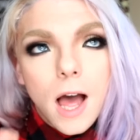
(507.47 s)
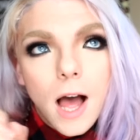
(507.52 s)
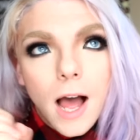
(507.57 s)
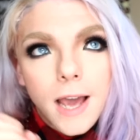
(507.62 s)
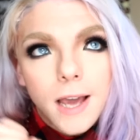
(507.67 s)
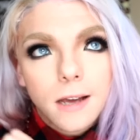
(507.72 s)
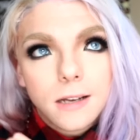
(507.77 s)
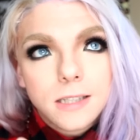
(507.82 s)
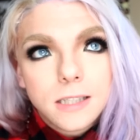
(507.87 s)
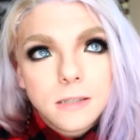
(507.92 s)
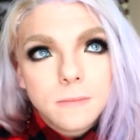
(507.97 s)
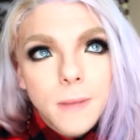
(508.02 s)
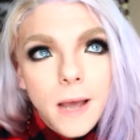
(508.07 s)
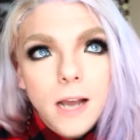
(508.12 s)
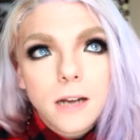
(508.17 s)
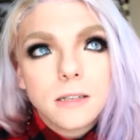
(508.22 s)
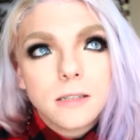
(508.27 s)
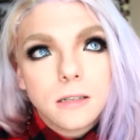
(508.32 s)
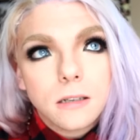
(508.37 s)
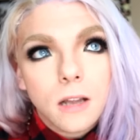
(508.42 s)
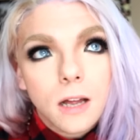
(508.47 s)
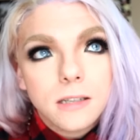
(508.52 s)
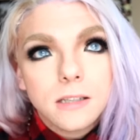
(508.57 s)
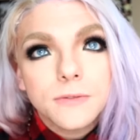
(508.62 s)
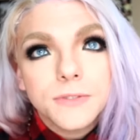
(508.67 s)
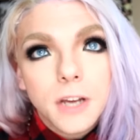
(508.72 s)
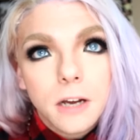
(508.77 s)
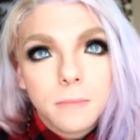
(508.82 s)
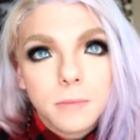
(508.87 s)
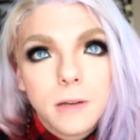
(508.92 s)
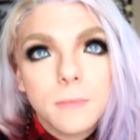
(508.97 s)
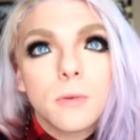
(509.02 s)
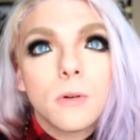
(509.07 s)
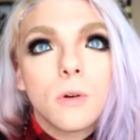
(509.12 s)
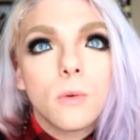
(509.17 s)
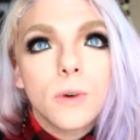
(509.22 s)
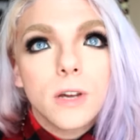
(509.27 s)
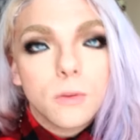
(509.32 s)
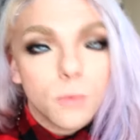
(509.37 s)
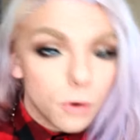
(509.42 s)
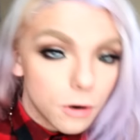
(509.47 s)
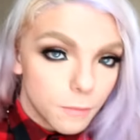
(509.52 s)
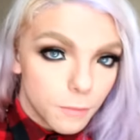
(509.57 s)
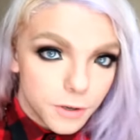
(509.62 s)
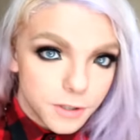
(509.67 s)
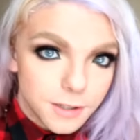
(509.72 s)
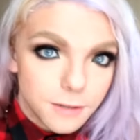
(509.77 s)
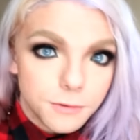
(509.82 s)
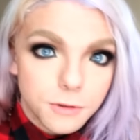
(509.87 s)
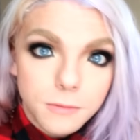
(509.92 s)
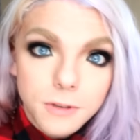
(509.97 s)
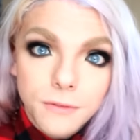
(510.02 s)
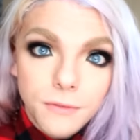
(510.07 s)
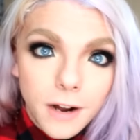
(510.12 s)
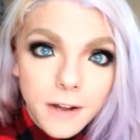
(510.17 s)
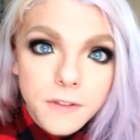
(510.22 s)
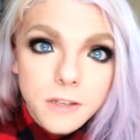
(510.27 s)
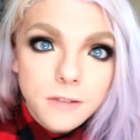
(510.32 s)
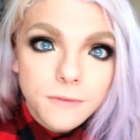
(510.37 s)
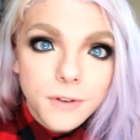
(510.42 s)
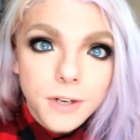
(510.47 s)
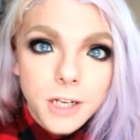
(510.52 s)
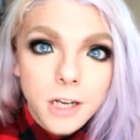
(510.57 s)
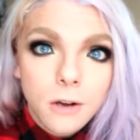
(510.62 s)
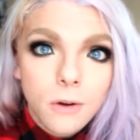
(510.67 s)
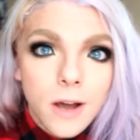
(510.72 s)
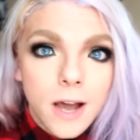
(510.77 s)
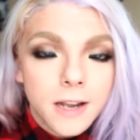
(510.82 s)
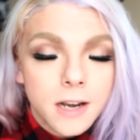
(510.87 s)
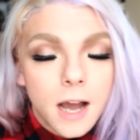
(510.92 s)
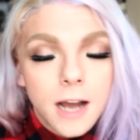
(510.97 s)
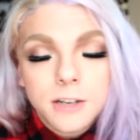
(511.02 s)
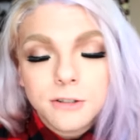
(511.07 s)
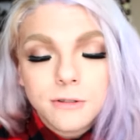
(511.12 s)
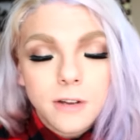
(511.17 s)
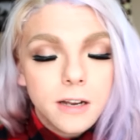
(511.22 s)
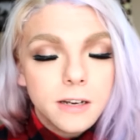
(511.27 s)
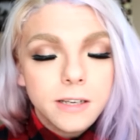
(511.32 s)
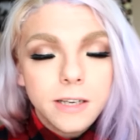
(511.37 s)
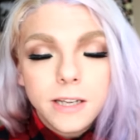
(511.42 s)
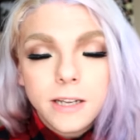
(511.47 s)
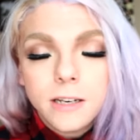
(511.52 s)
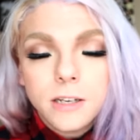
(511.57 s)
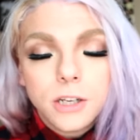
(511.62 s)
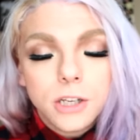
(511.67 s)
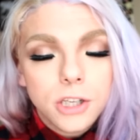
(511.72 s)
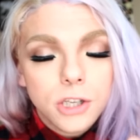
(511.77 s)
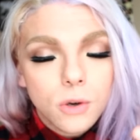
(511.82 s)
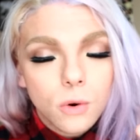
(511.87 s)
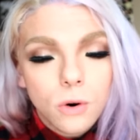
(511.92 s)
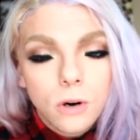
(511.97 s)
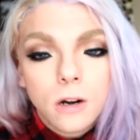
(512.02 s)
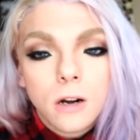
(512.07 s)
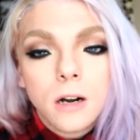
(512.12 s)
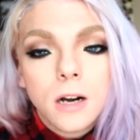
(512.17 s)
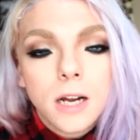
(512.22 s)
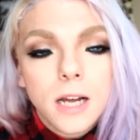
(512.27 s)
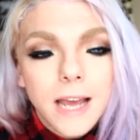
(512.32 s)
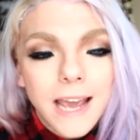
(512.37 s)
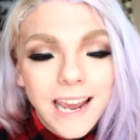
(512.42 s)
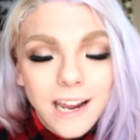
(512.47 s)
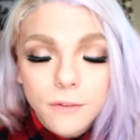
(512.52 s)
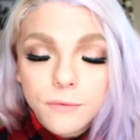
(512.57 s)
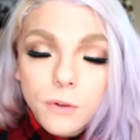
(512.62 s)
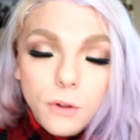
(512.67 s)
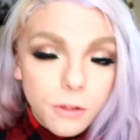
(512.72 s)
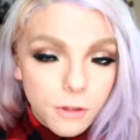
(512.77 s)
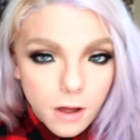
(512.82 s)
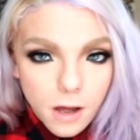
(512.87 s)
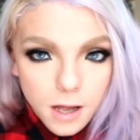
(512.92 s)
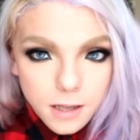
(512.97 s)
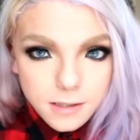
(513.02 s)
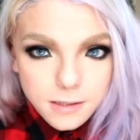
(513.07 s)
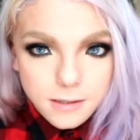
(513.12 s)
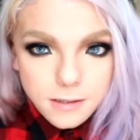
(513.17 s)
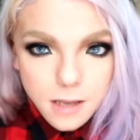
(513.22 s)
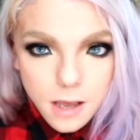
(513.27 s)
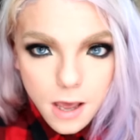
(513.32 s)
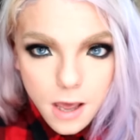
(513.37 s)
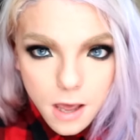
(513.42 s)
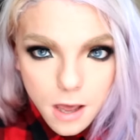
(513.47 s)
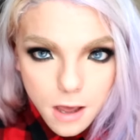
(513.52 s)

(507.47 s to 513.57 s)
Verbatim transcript: I expect lots of young people with Waardenburg syndrome to find this video, and I do not need your hateful thoughts